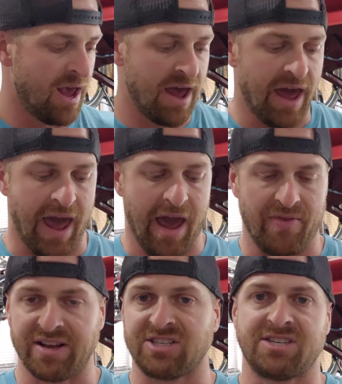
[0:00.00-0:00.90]

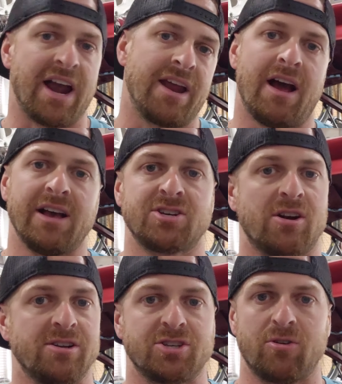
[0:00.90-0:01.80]
And the second I
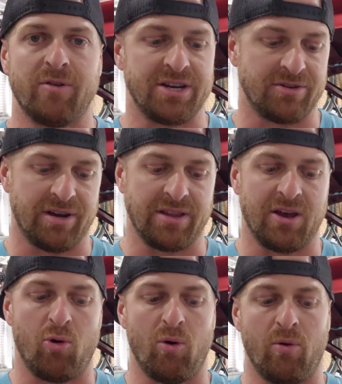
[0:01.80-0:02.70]
started to screw into it,
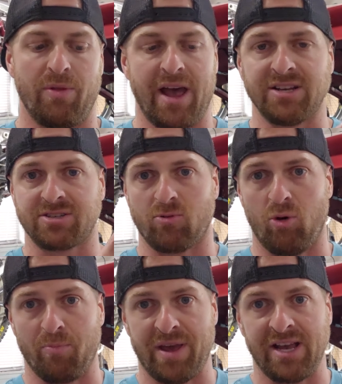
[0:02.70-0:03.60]
this
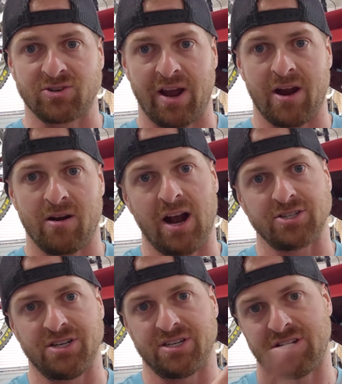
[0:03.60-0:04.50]
whole piece right here
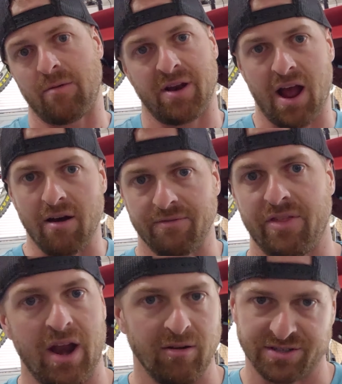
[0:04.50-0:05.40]
actually just snapped in half, and
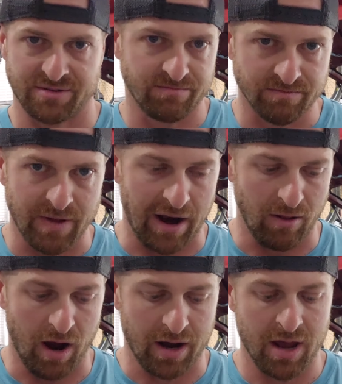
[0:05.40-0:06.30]
then I was out of
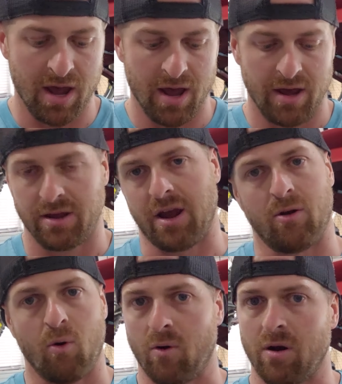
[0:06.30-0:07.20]
luck. You had to
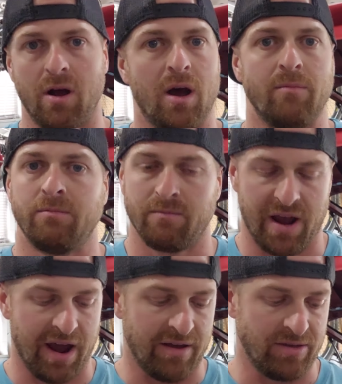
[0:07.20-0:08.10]
order them,
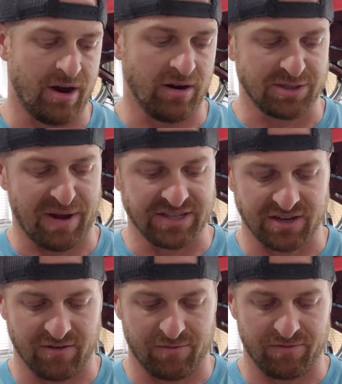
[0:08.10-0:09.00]
and they're
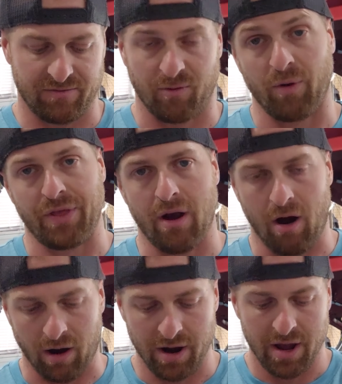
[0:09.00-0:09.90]
expensive for what they
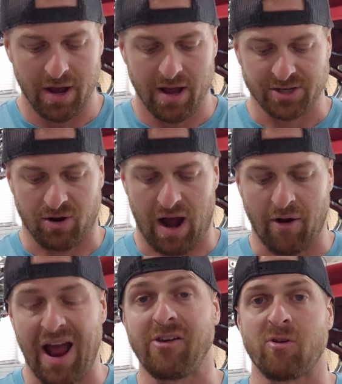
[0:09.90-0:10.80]
are. So I
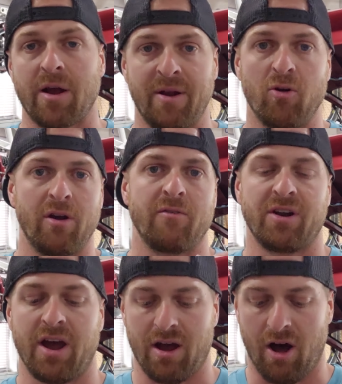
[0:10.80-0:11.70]
would highly recommend going over
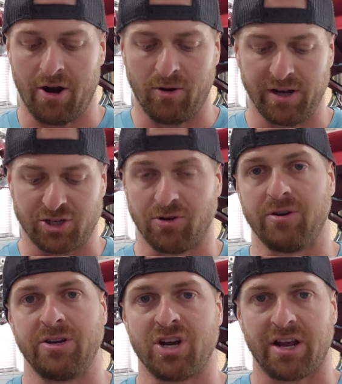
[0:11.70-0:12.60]
to Autoextrude
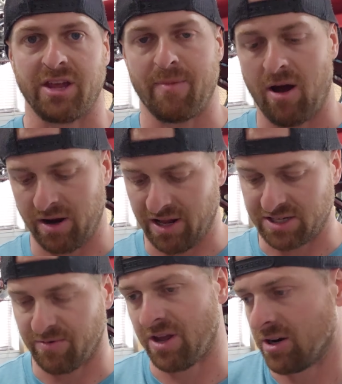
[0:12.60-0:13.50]
and checking them out and getting
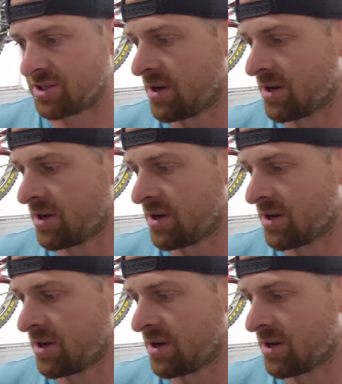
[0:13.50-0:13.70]
some of theirs.